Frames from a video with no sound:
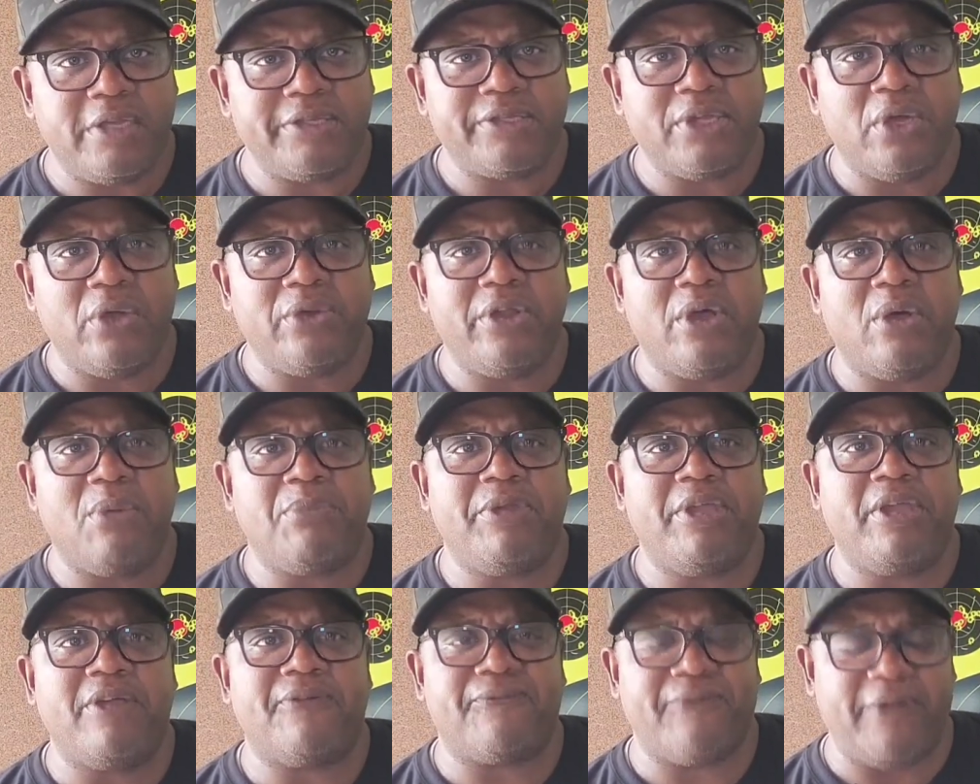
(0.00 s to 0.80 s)
So
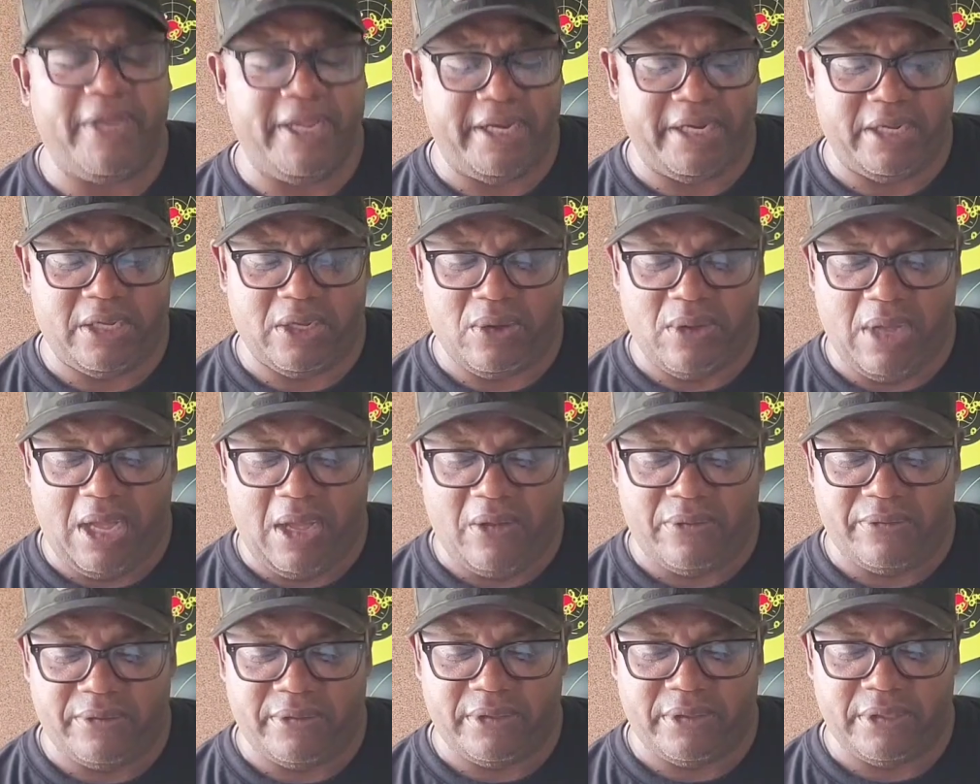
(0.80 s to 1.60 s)
don't be afraid to go
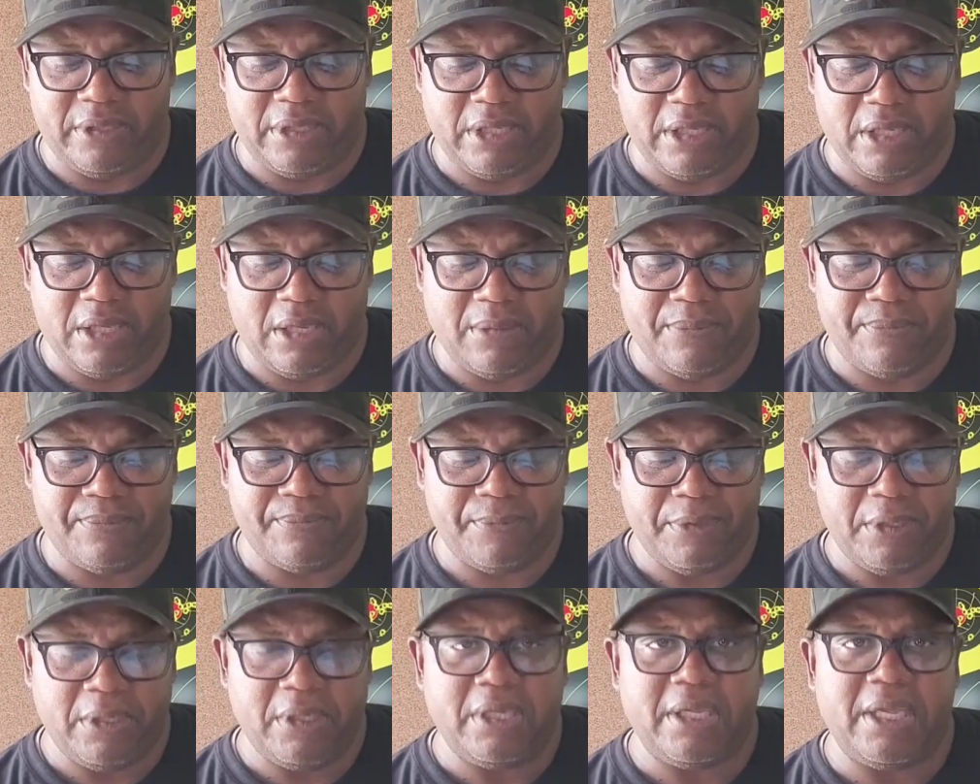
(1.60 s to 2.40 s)
out
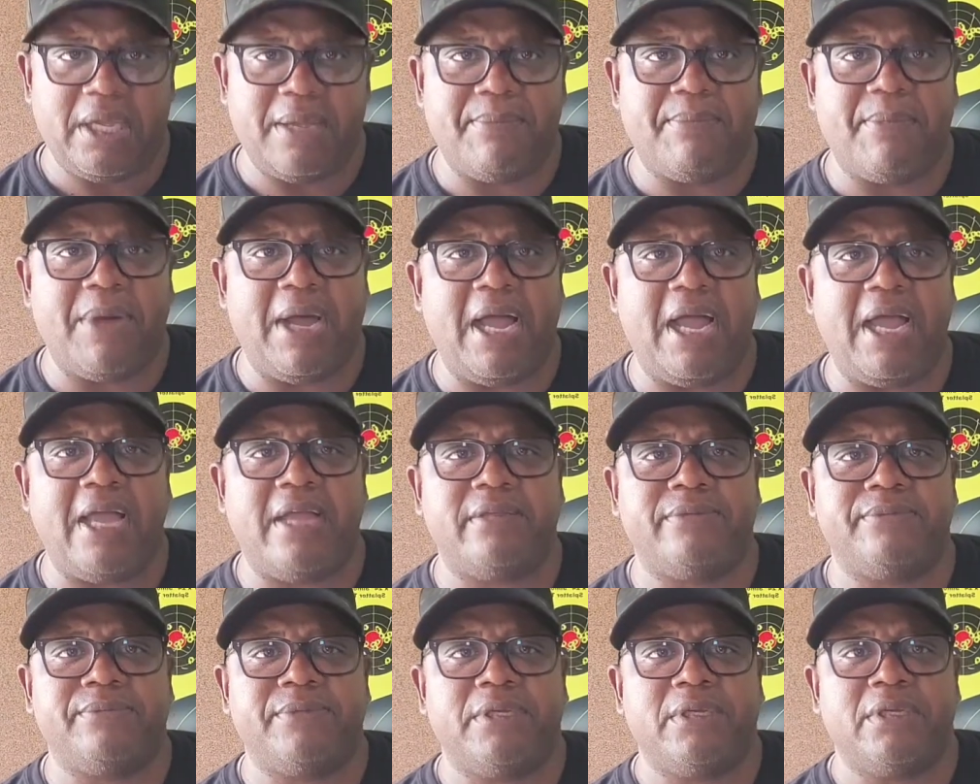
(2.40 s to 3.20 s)
and buy
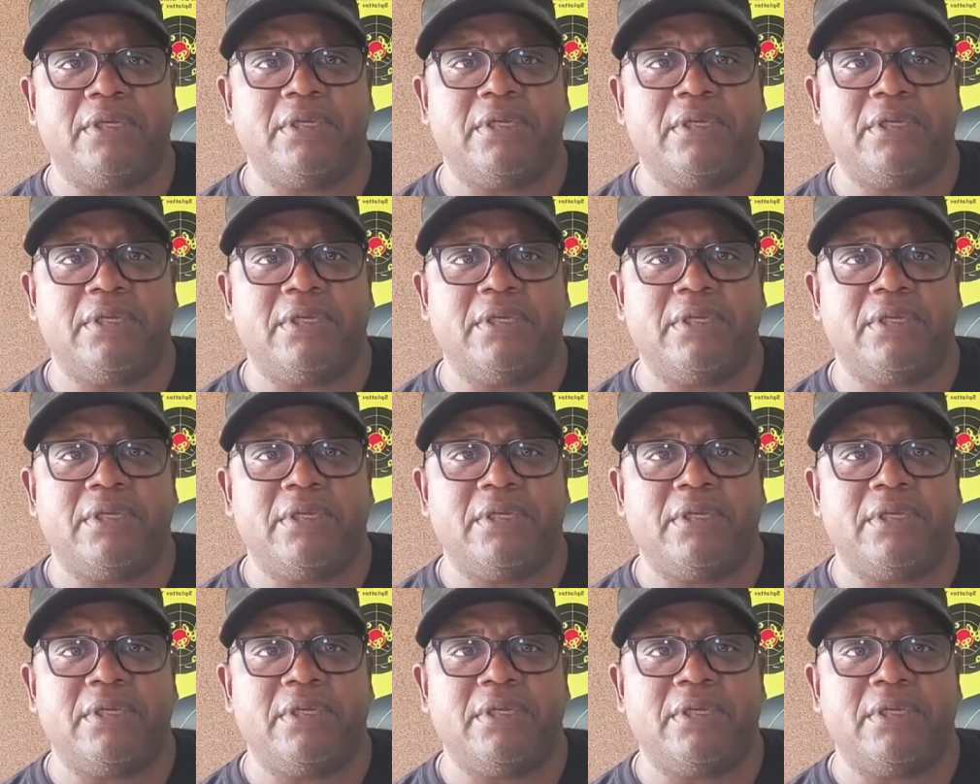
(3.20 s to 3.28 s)
it.